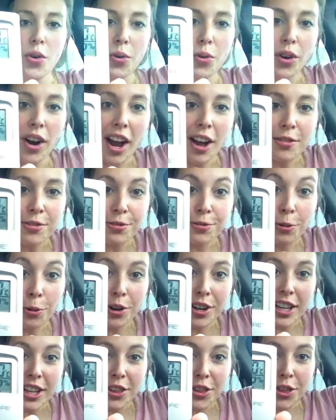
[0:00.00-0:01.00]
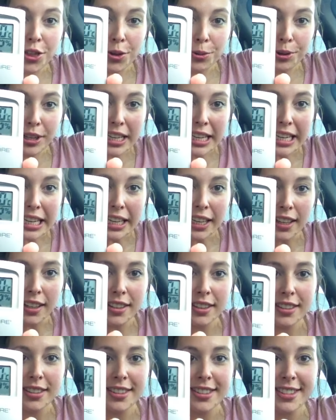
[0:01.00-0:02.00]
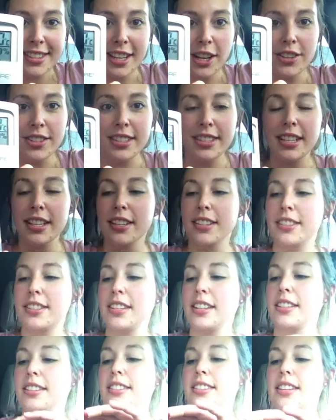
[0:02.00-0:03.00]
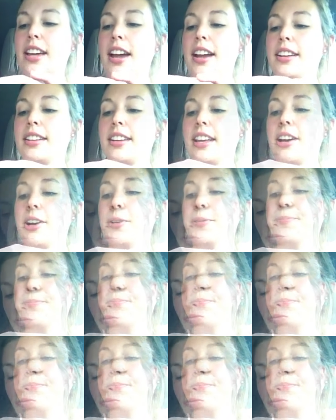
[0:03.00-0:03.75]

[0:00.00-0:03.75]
We're at 43 Celsius inside now.